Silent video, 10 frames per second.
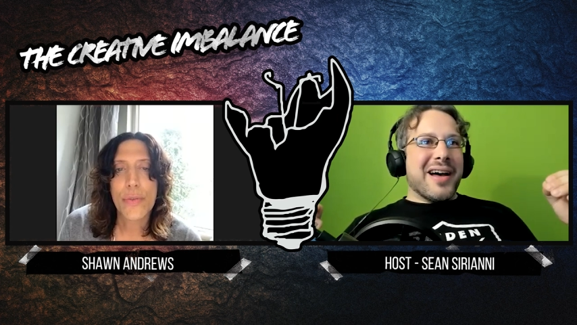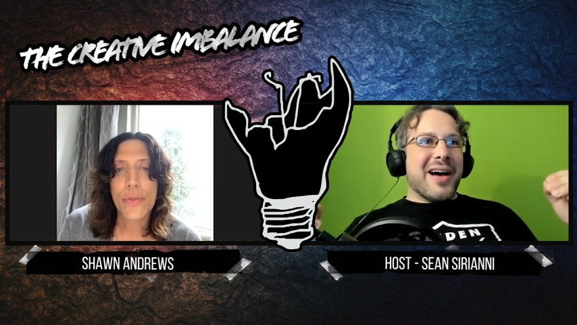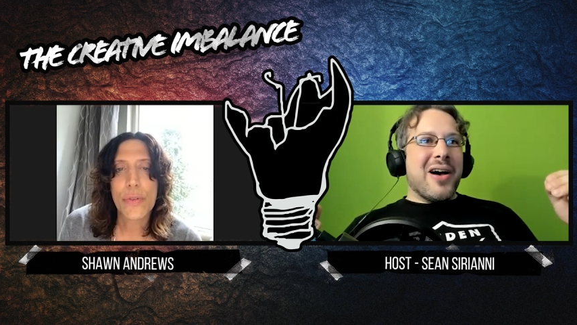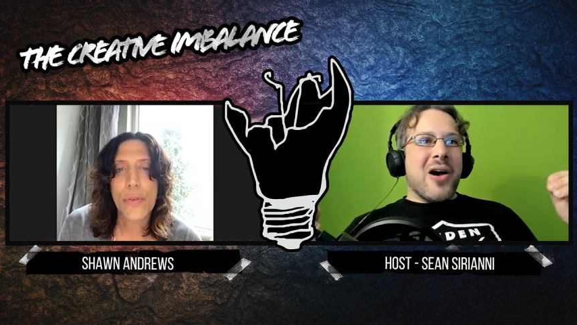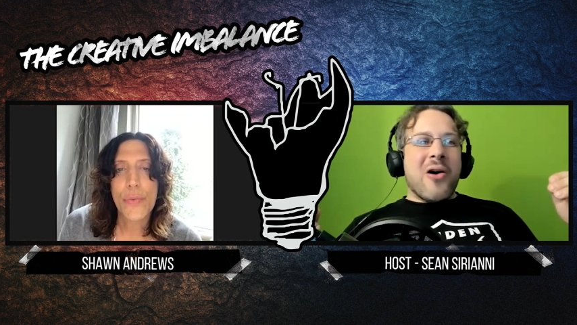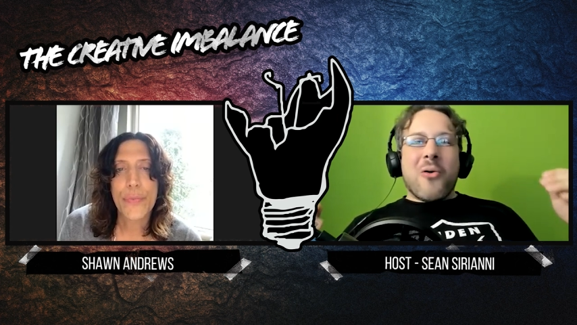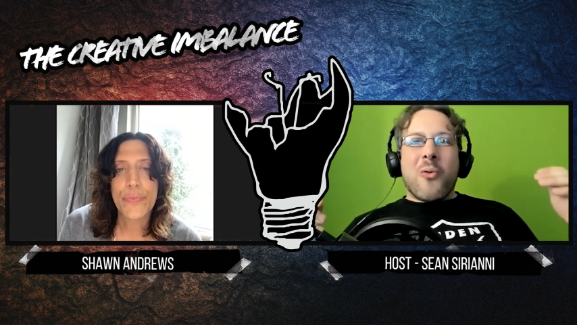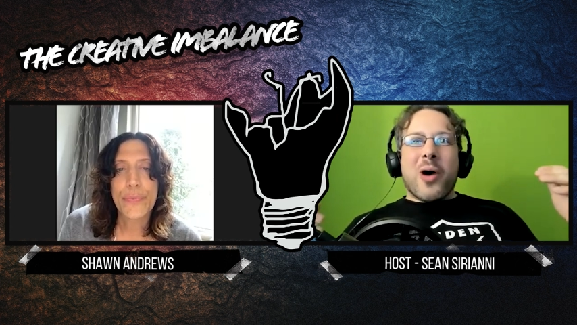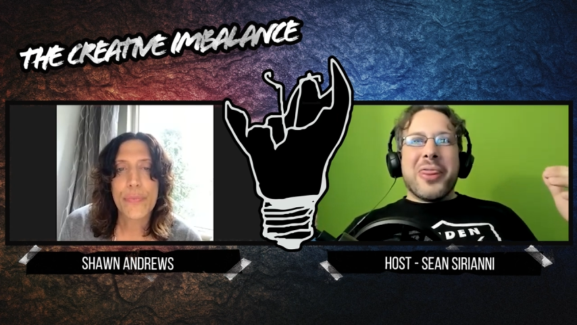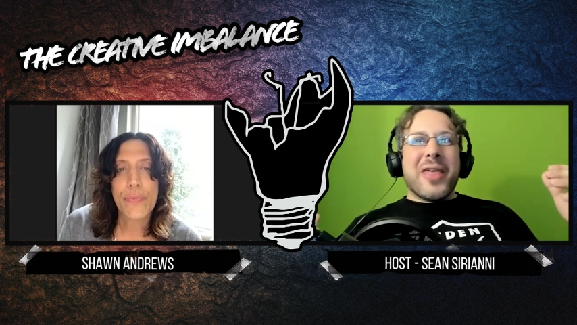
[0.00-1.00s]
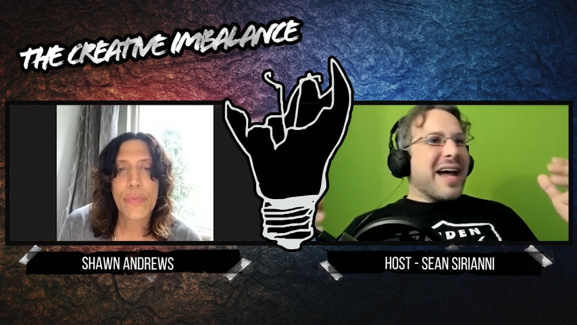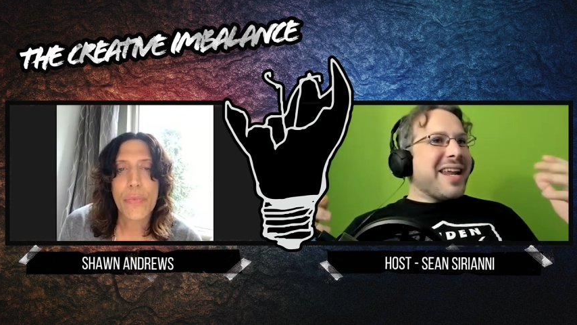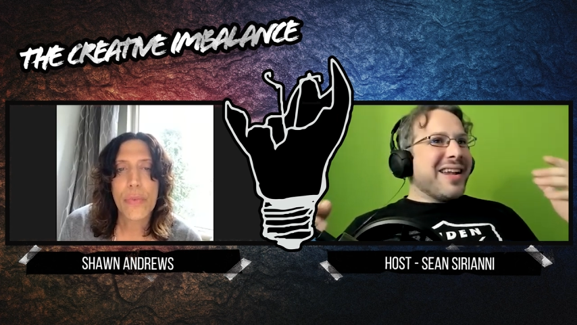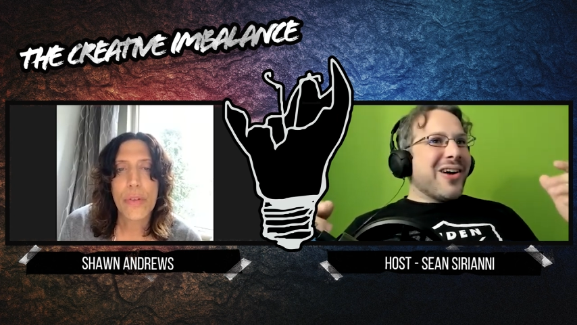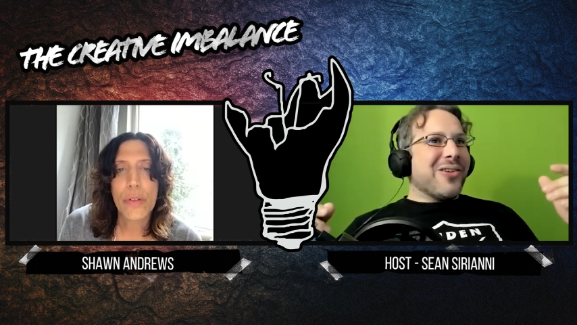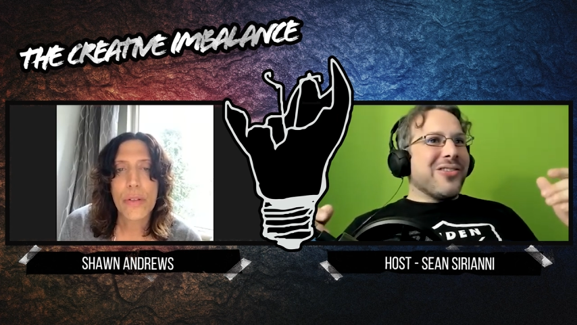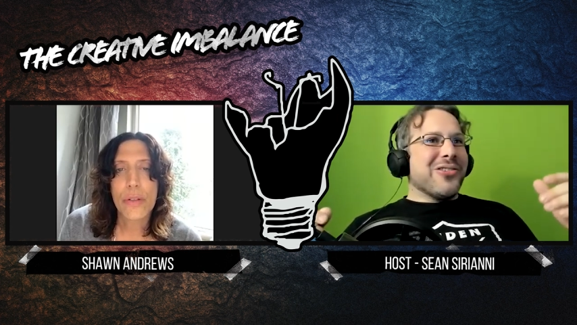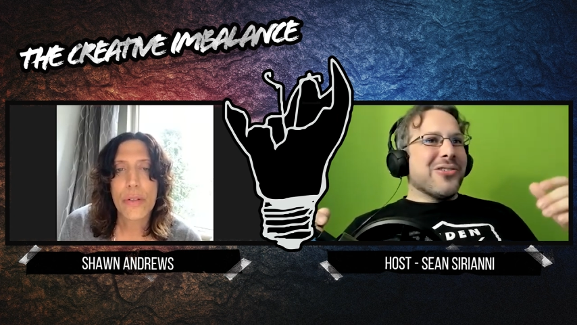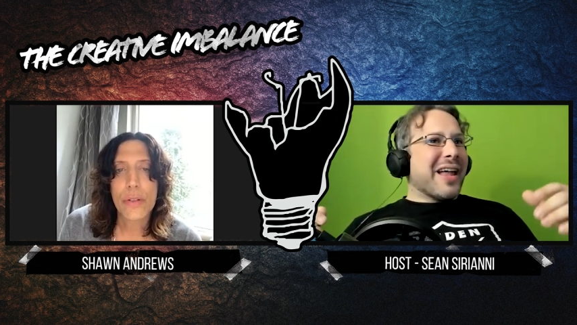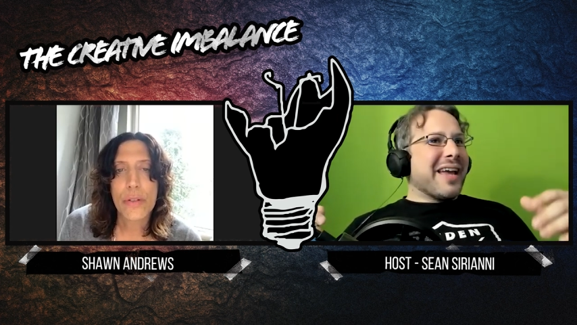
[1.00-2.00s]
Speaker 1: uh one thing i didn't know
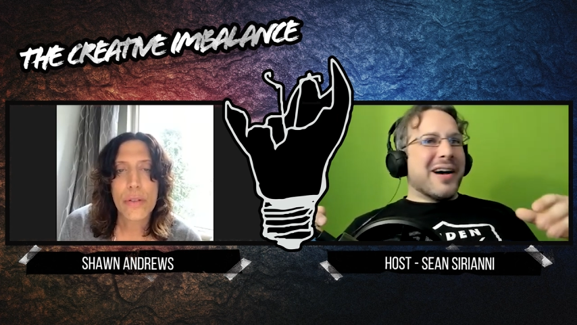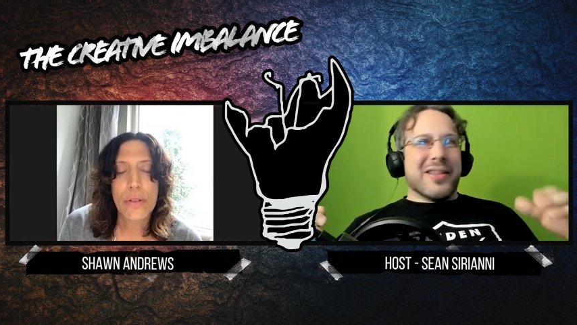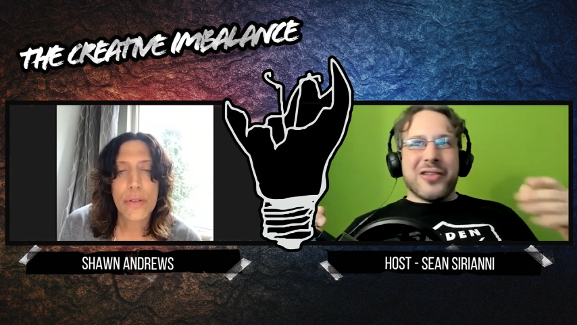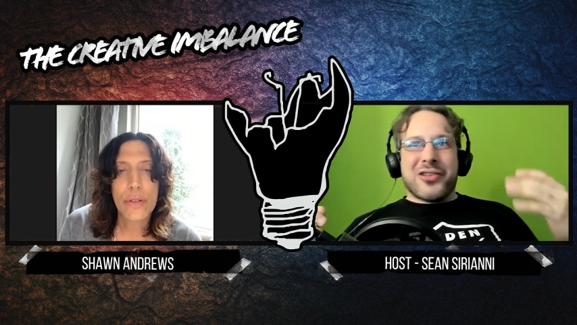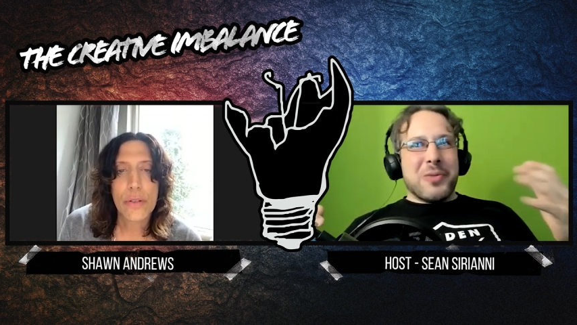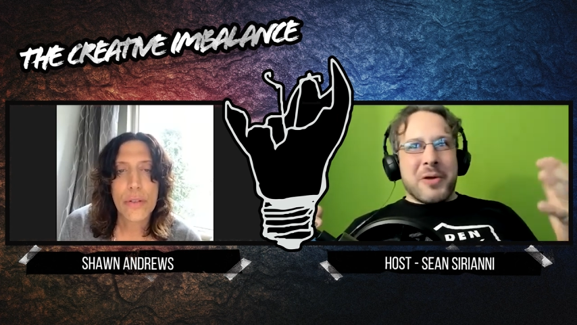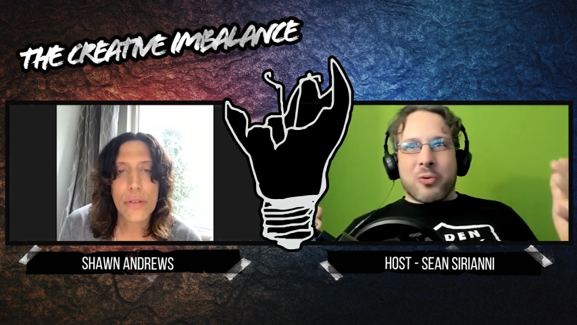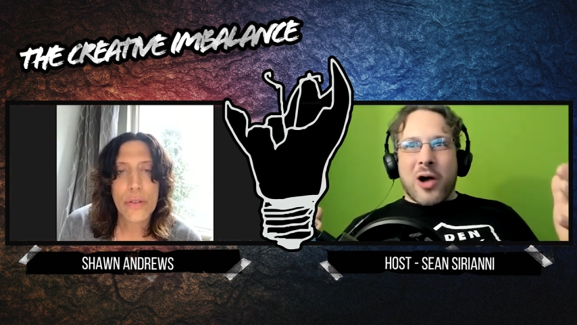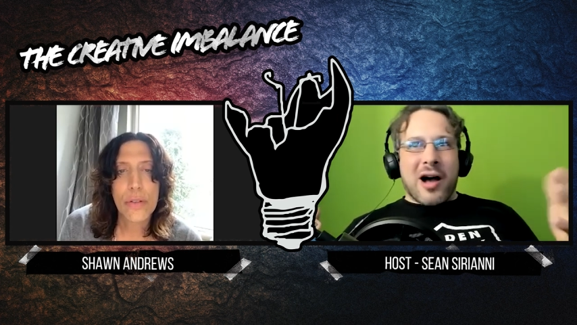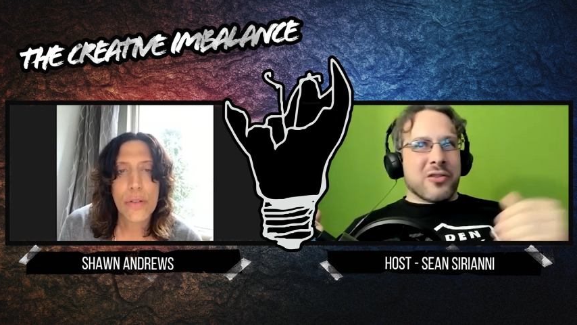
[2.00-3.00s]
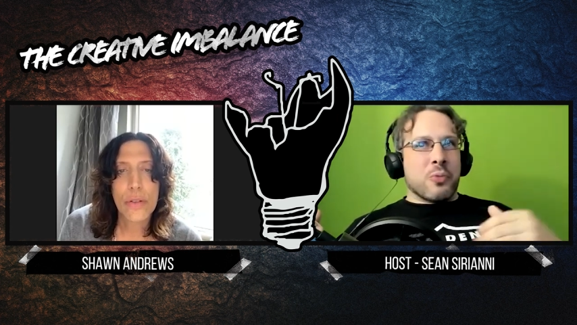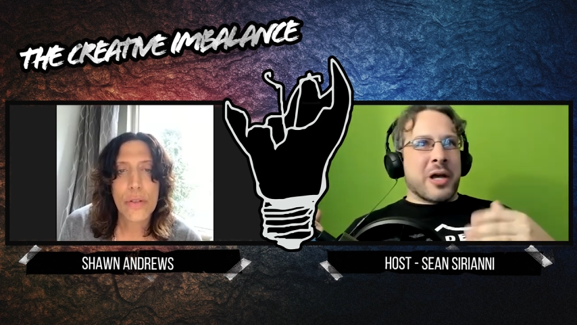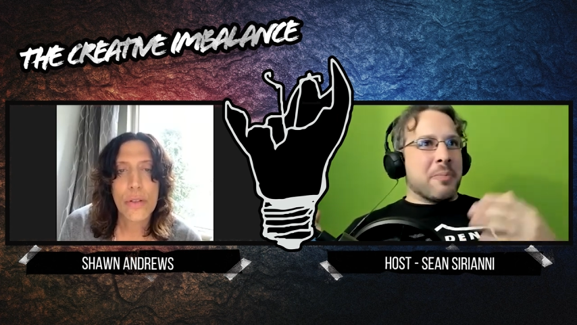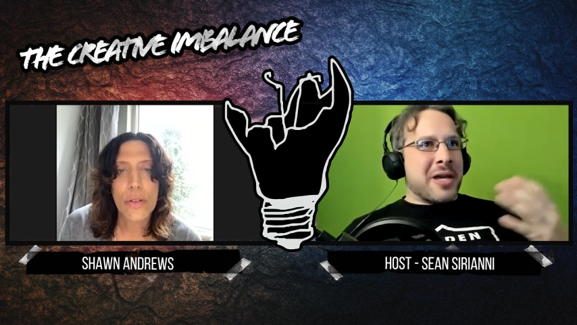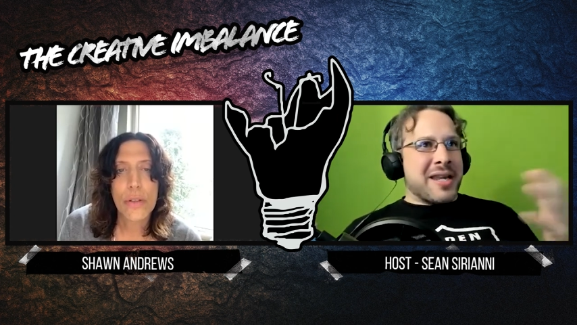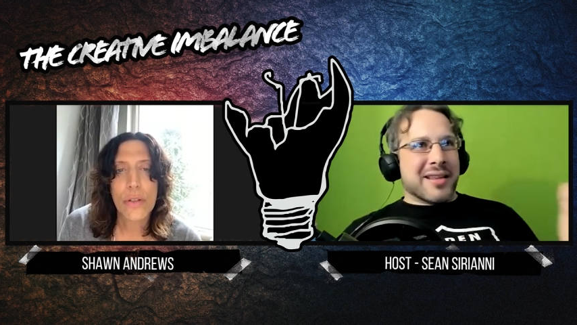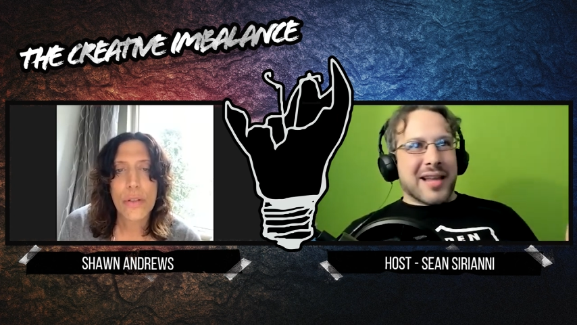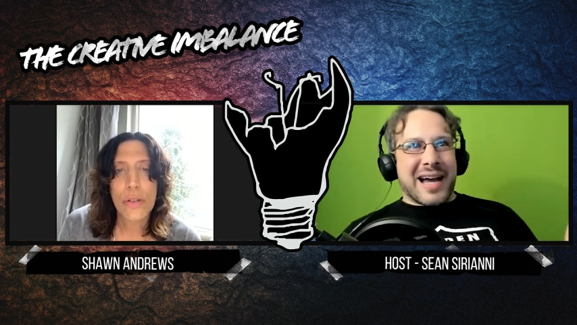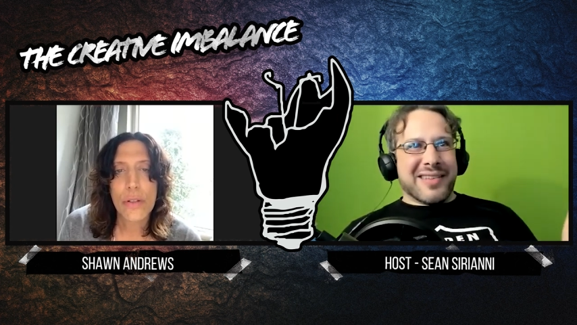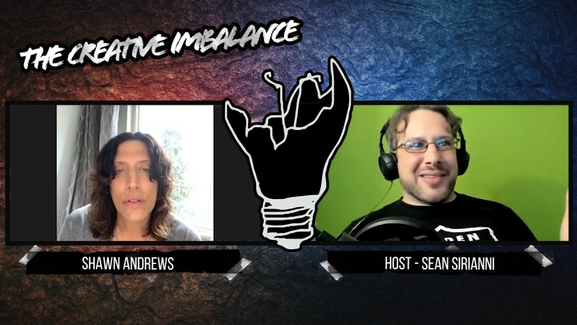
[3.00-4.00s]
too like uh this could be wrong because wikipedia
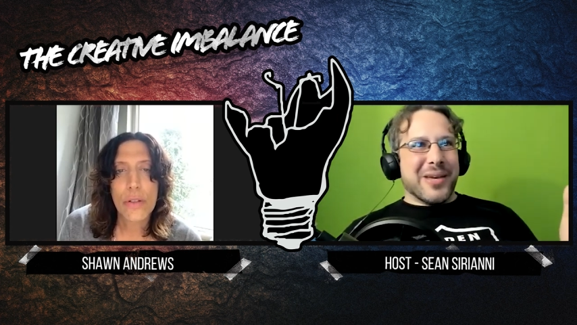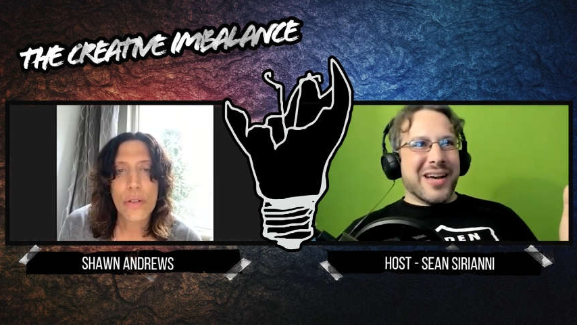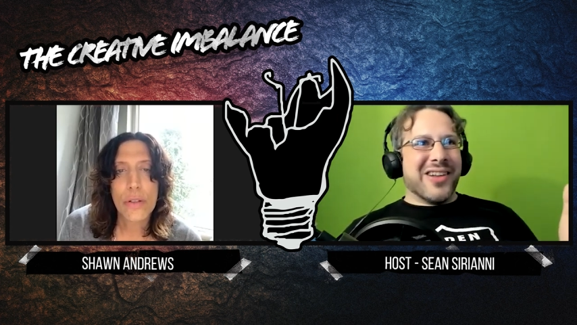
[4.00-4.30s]
lies to me